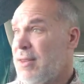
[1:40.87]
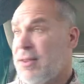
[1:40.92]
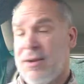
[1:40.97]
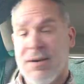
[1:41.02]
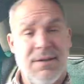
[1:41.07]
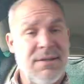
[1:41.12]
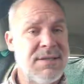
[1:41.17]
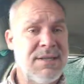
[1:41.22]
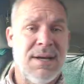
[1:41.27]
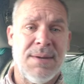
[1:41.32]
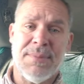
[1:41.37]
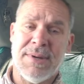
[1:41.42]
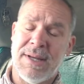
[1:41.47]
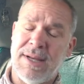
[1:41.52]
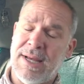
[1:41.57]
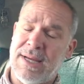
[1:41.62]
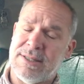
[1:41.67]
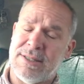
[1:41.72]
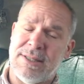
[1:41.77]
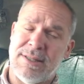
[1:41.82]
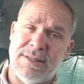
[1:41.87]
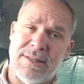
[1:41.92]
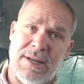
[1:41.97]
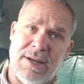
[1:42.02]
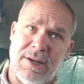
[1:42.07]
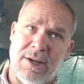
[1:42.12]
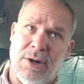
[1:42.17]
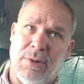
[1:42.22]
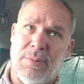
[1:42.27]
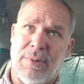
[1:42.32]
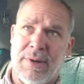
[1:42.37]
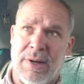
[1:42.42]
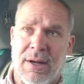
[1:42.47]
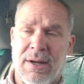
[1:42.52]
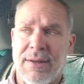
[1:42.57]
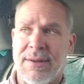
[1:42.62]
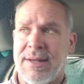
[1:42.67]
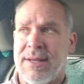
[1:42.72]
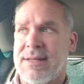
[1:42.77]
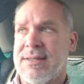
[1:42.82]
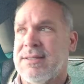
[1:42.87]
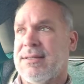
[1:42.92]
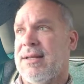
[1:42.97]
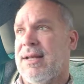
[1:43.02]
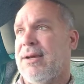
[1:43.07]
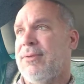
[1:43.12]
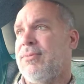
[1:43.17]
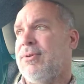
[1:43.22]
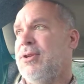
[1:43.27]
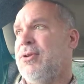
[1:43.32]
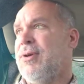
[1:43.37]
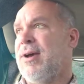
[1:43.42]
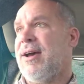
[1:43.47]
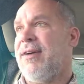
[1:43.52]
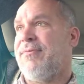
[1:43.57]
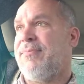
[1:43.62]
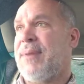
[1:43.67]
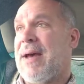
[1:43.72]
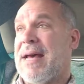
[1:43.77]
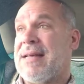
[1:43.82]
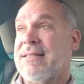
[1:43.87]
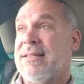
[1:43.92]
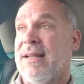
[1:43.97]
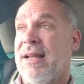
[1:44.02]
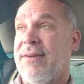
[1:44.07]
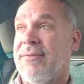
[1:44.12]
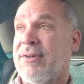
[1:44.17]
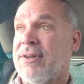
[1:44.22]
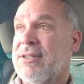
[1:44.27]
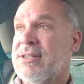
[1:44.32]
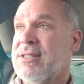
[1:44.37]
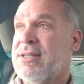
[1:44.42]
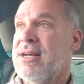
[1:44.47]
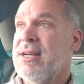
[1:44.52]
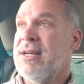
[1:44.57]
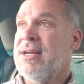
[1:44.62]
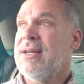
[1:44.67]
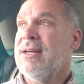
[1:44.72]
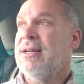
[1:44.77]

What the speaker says: There are some connections that go beyond this, like when you have past lovers,